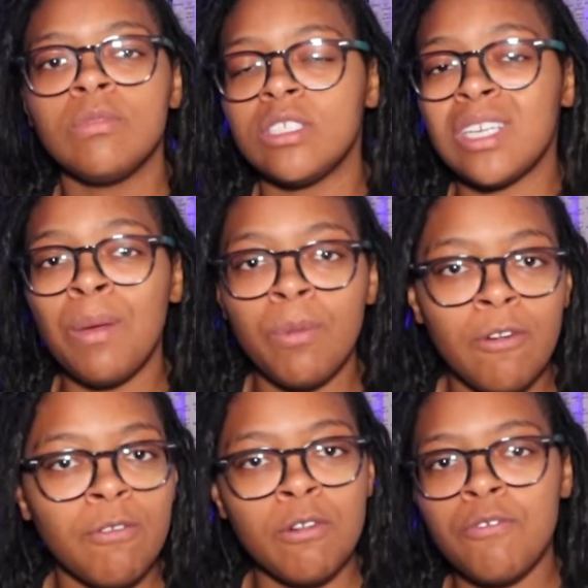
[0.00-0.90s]
escaping
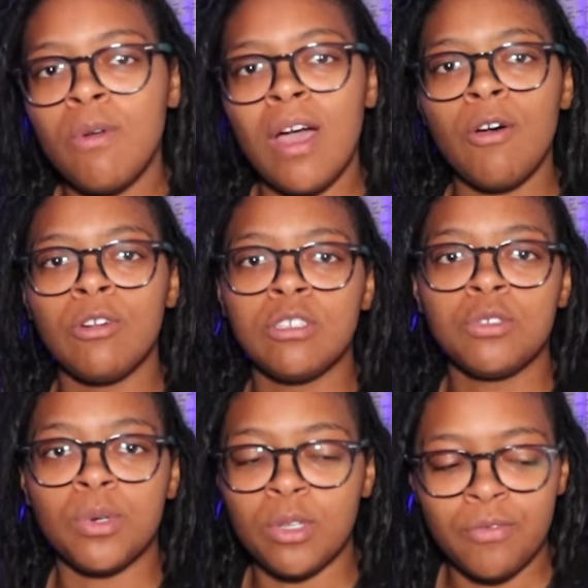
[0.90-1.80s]
for a few
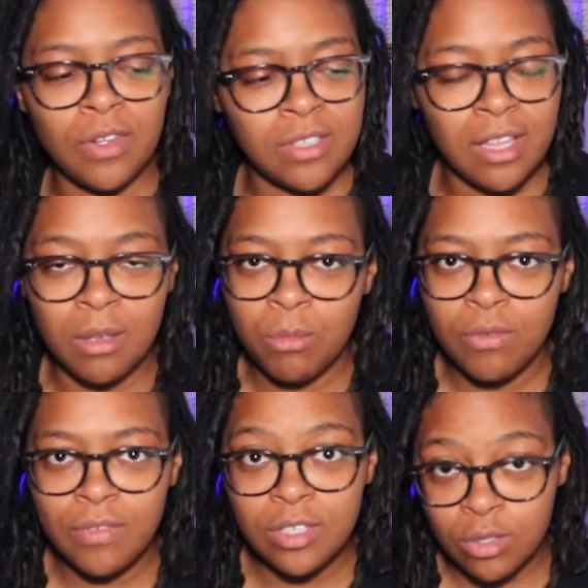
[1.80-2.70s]
hours, whether if it's at the
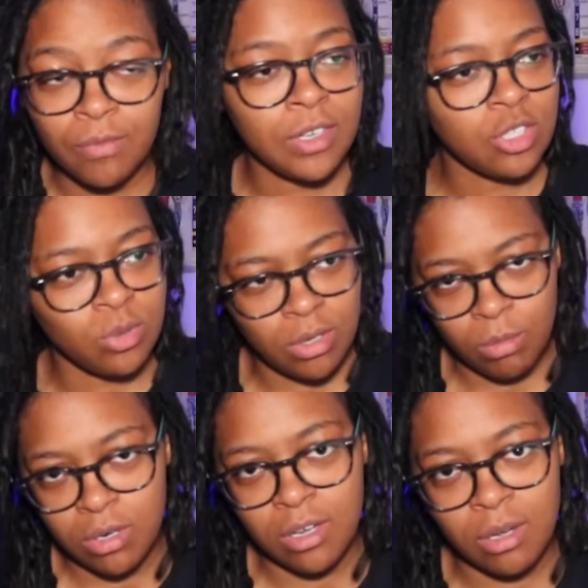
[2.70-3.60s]
movies or eventually
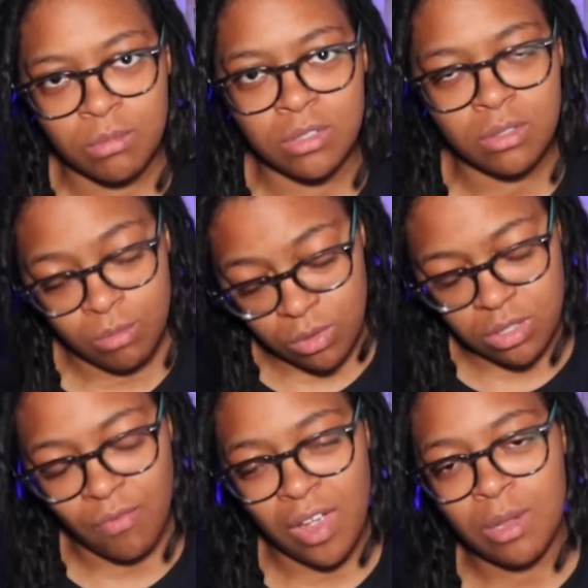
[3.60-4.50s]
when it comes when it's
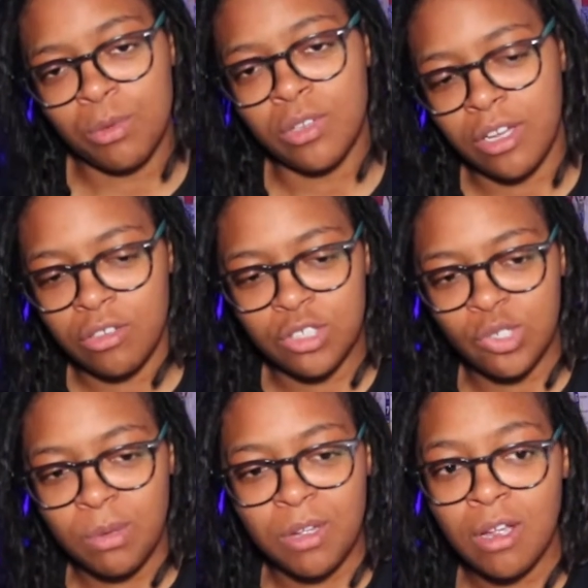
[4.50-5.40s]
available like on
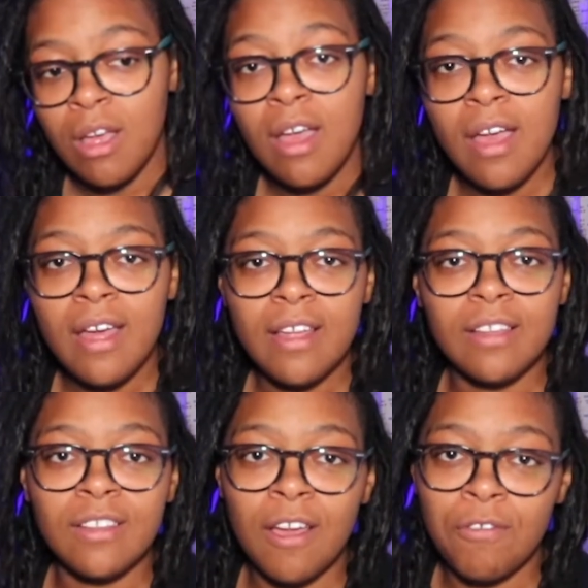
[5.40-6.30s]
streaming,
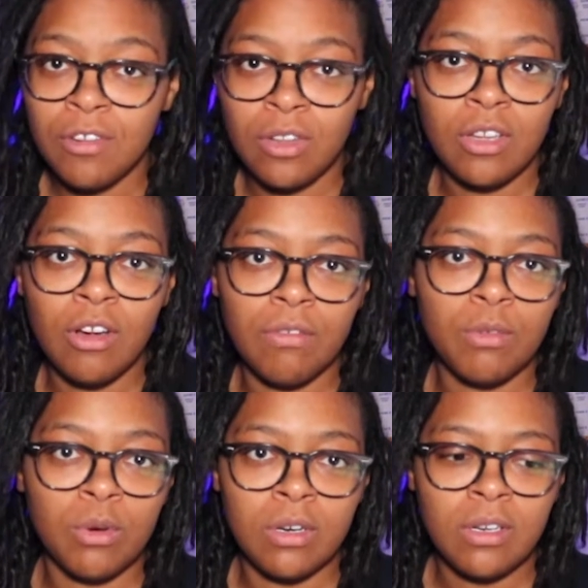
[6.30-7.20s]
definitely go
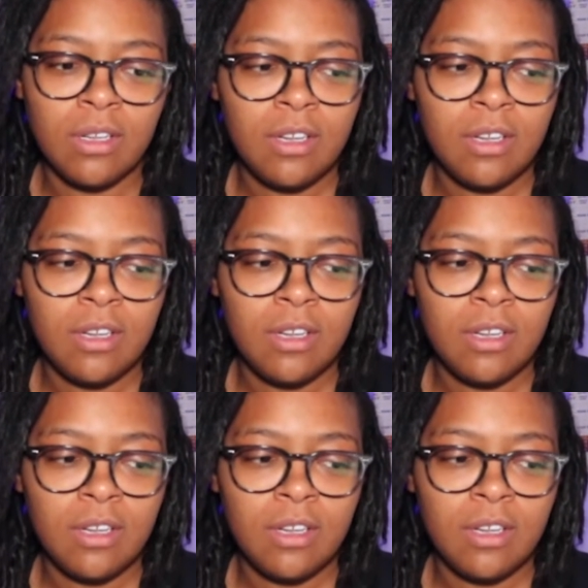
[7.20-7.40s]
for it.